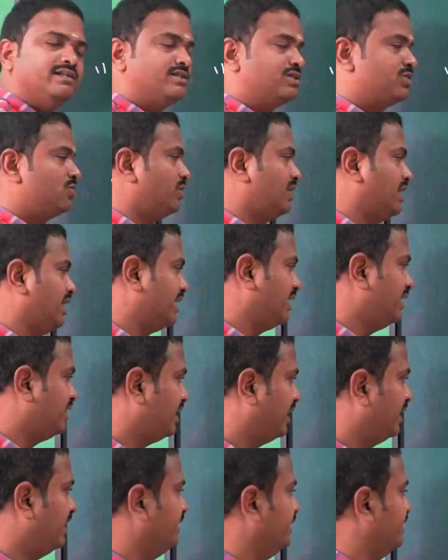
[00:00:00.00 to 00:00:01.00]
So
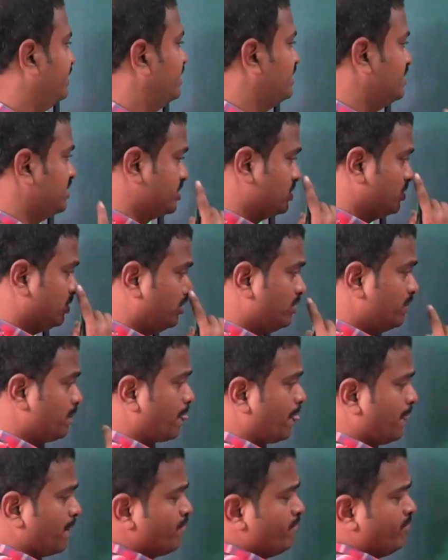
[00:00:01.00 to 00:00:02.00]
current I. So
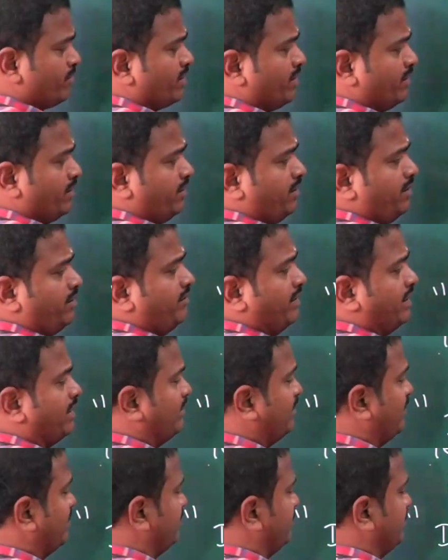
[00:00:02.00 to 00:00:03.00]

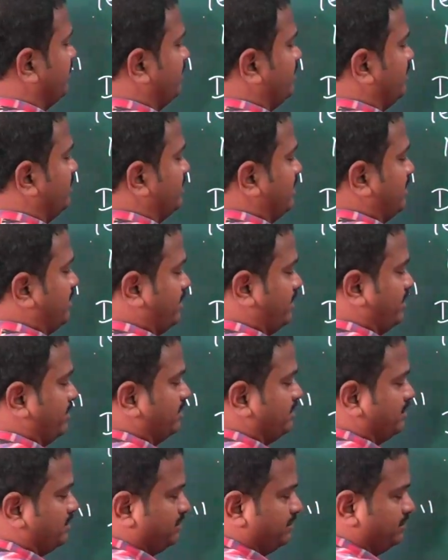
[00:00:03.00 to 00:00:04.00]
whenever the
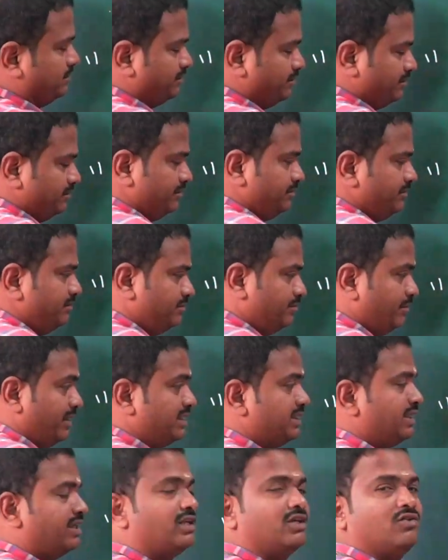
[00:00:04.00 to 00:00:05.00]

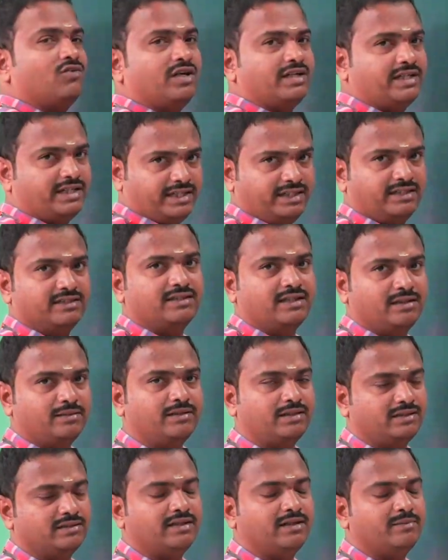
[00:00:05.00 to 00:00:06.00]
measured quantity,
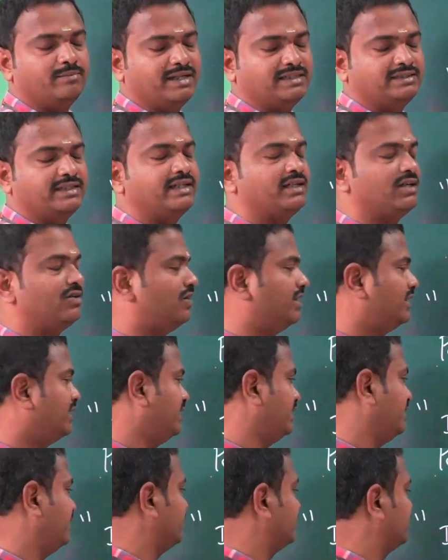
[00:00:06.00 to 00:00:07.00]
the measuring
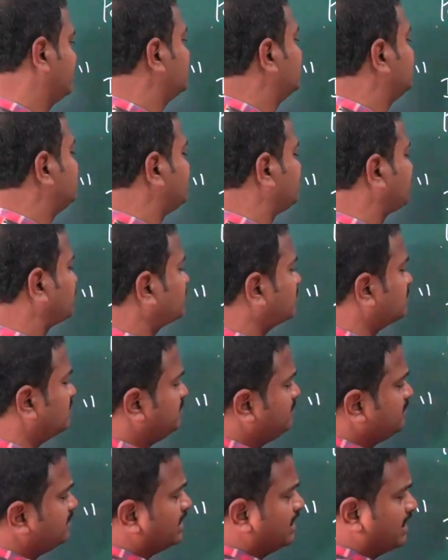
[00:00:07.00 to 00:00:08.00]
quantity
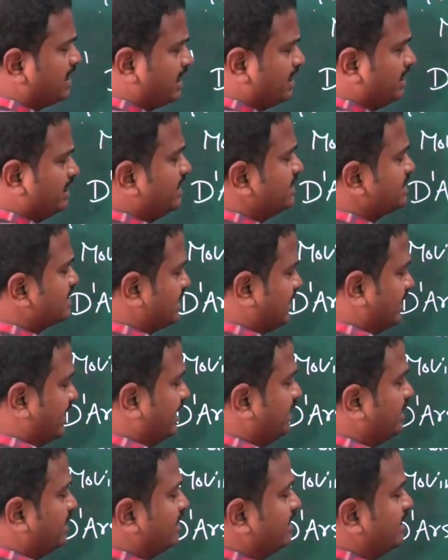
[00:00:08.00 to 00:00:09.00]
is
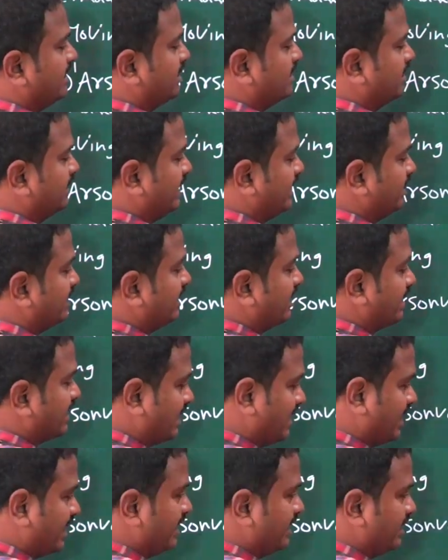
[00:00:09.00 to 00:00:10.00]
current, then the
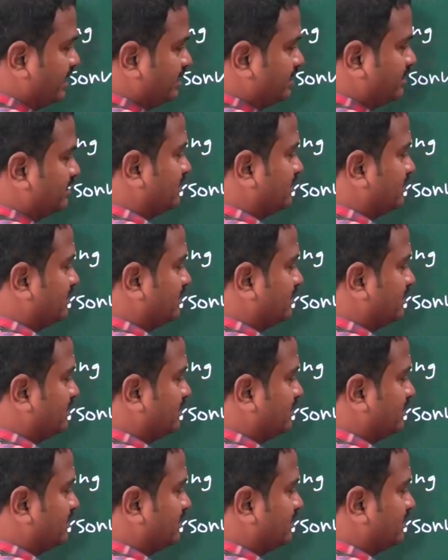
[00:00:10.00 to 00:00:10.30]
current